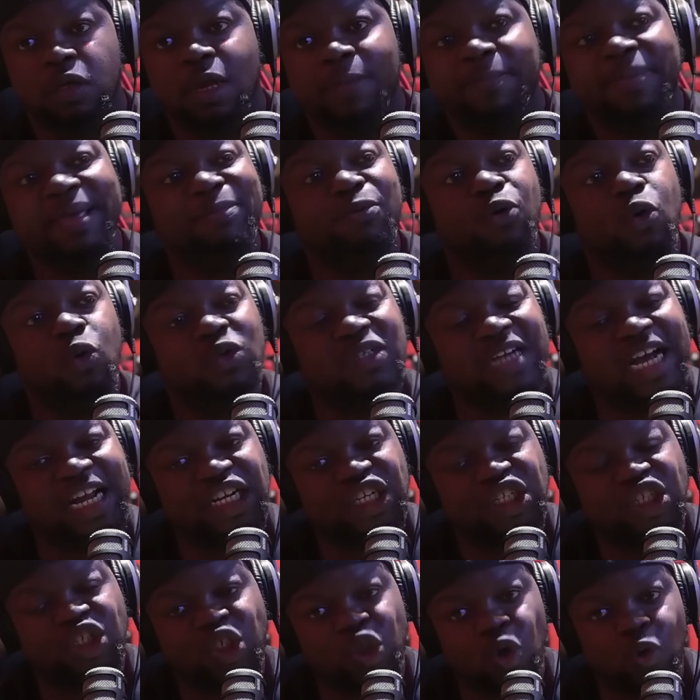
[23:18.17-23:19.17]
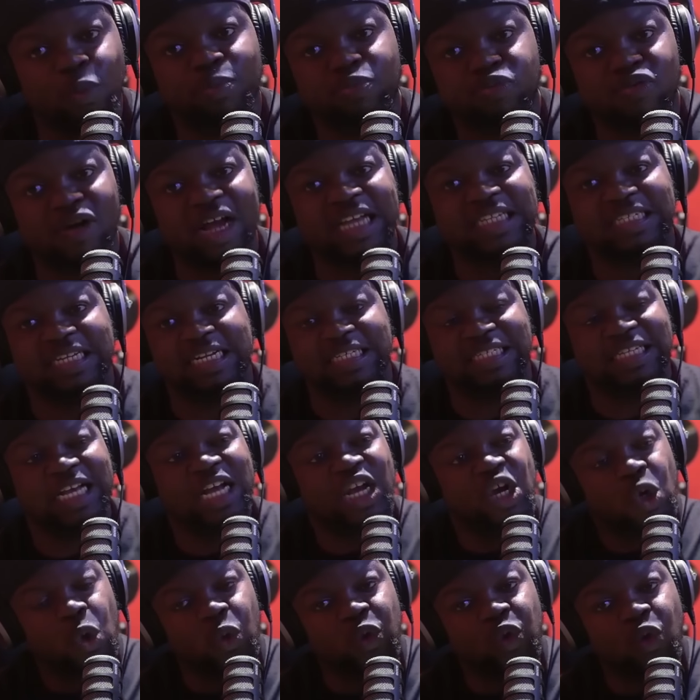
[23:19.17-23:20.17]
People who try to shoot presidents,
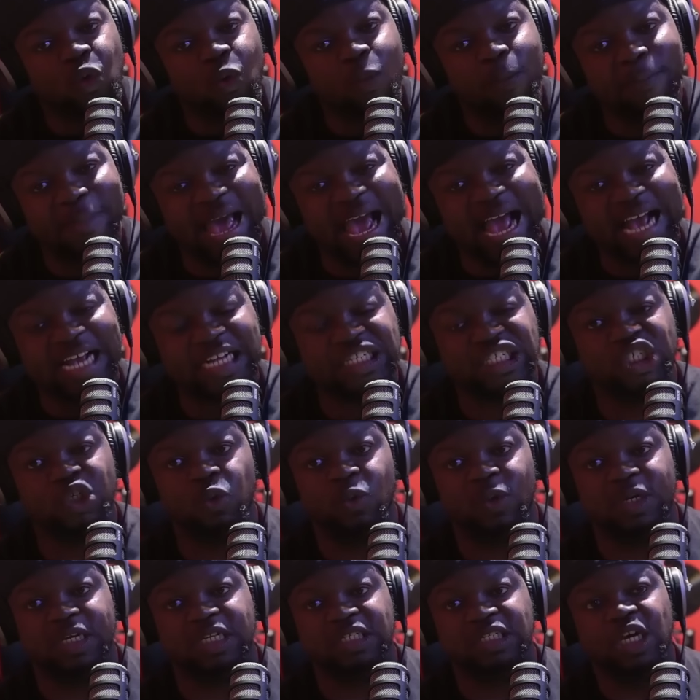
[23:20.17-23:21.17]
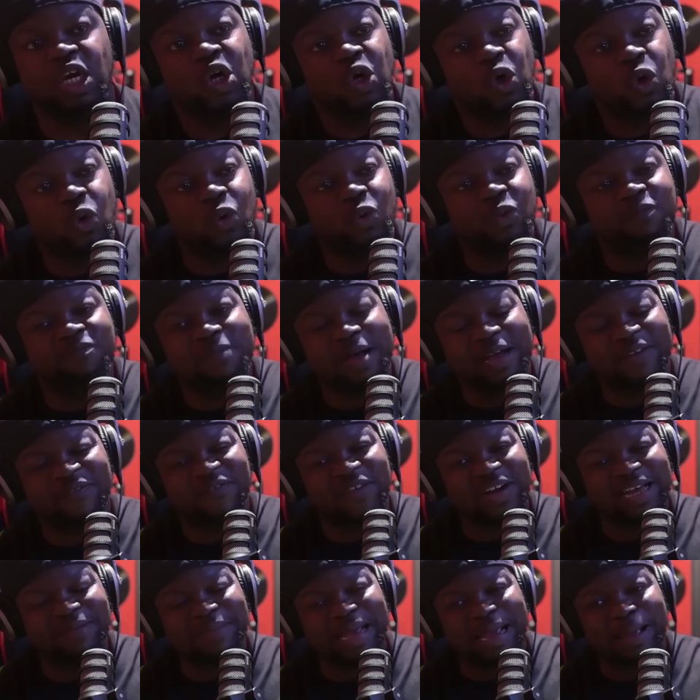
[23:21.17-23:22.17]
who do mass shootings, who make,
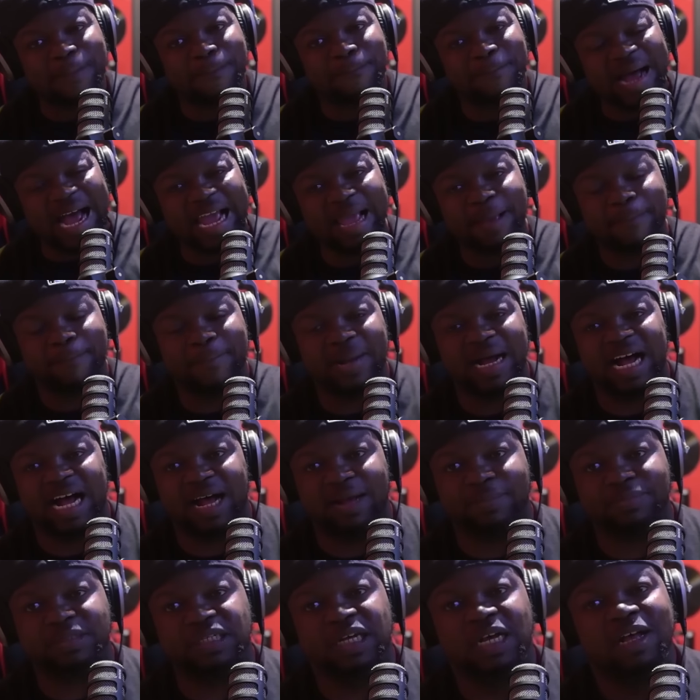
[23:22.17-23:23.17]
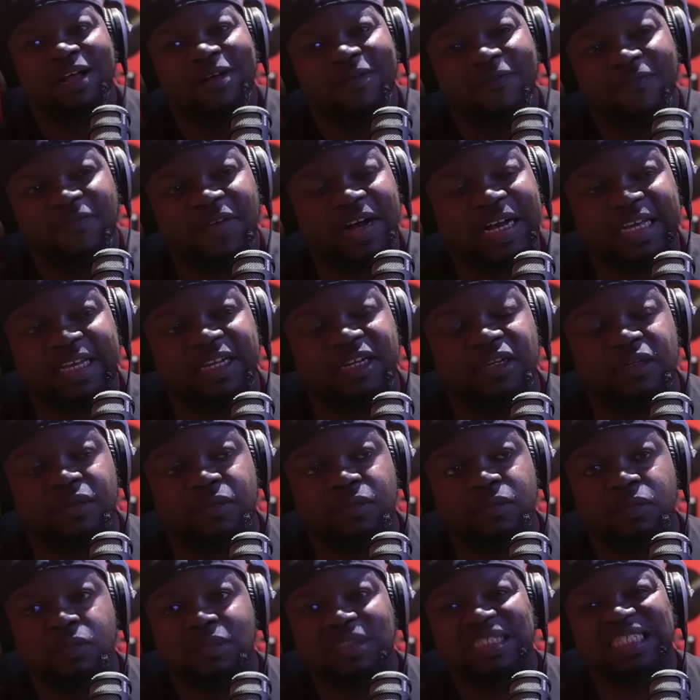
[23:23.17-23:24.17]
fucking make pipe bombs, fucking
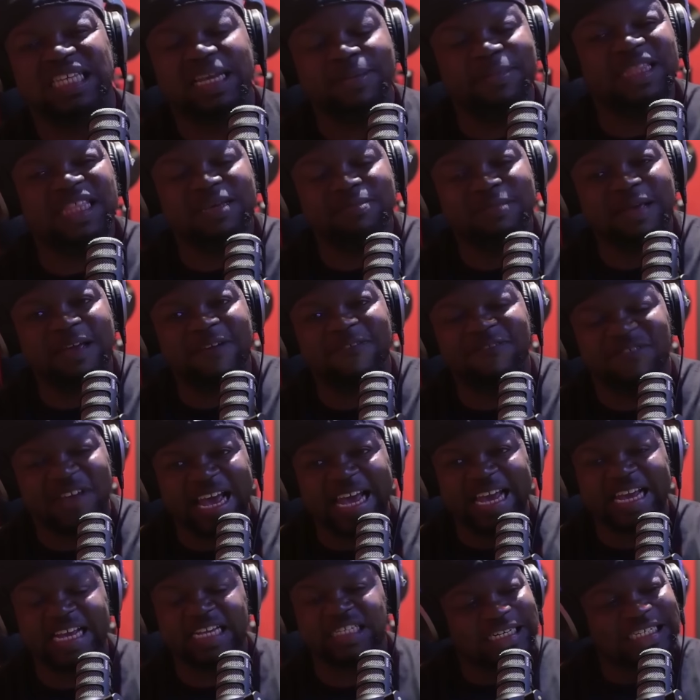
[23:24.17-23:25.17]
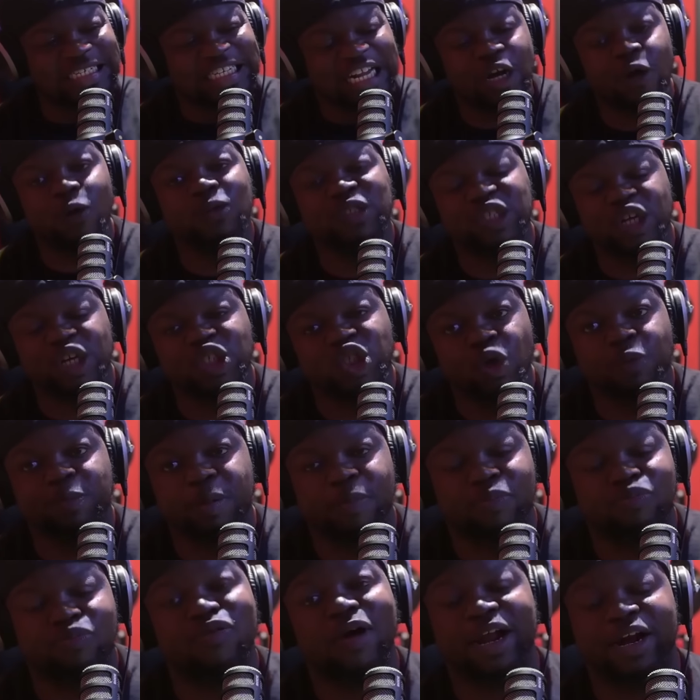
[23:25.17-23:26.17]
Timothy McVeigh's. Those are super
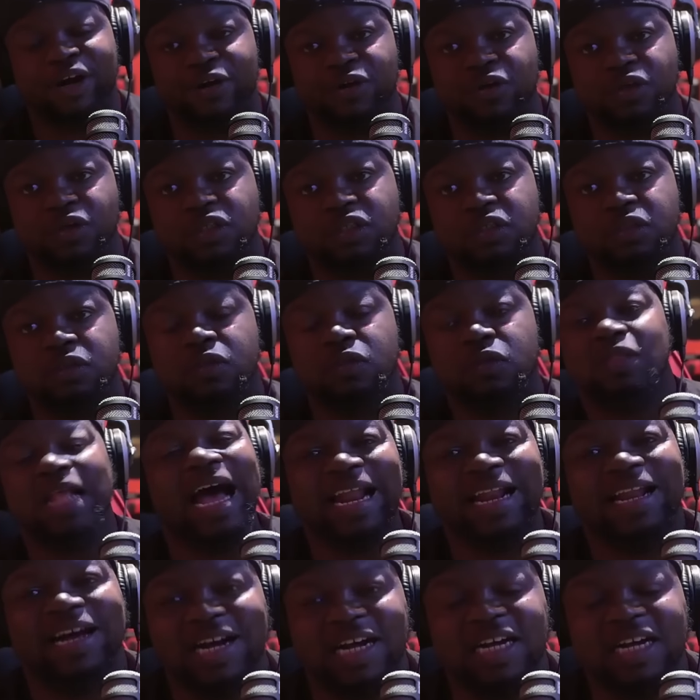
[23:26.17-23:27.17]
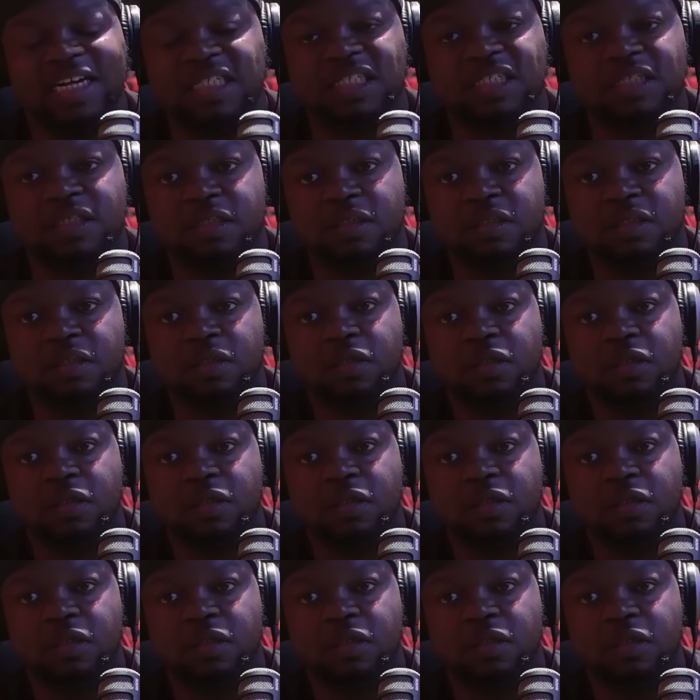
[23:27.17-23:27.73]
predators, not us.